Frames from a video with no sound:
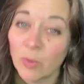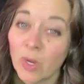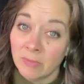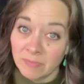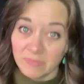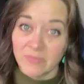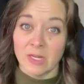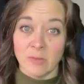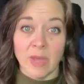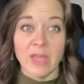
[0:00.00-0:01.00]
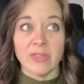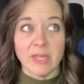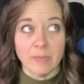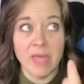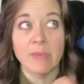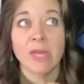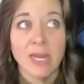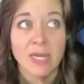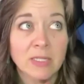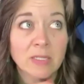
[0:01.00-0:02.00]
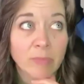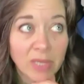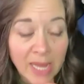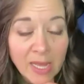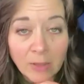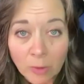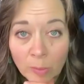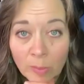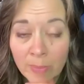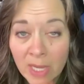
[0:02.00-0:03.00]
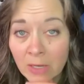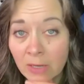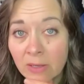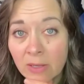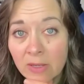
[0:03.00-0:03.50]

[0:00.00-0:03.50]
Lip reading: Well, then you might think maybe I need to plan a little bit better.